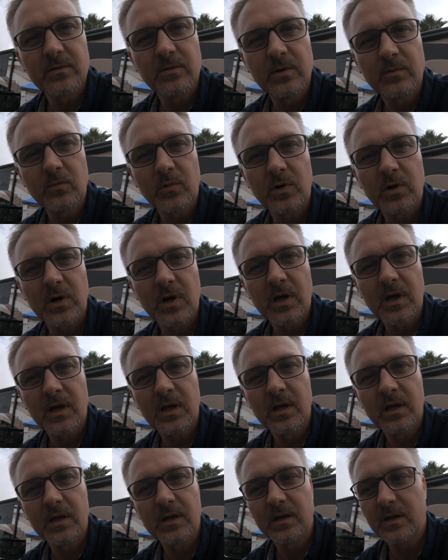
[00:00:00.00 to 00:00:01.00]
when we're
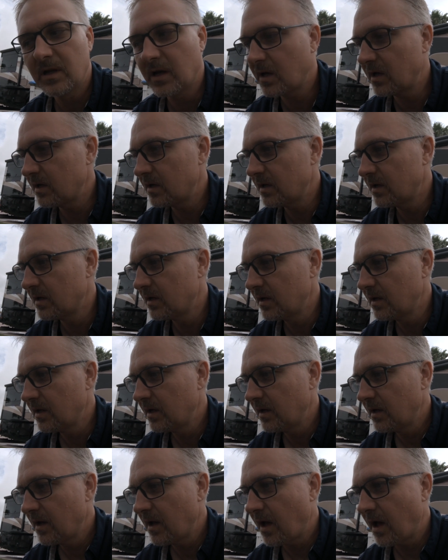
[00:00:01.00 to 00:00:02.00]
done.
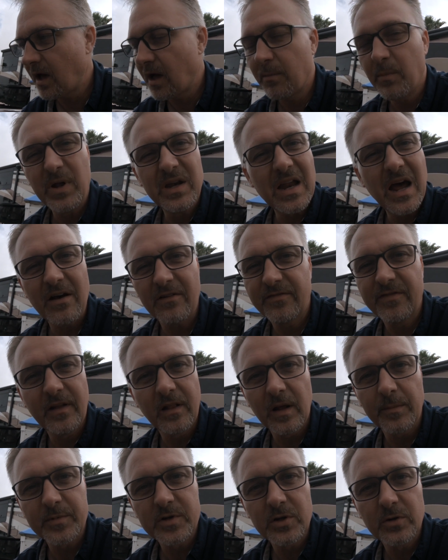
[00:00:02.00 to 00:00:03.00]
but not fill
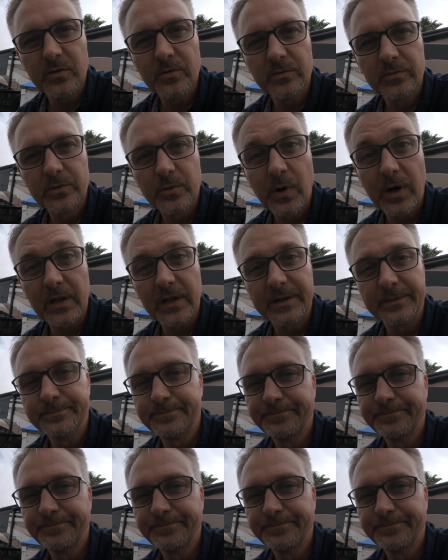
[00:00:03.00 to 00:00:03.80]
up too quickly.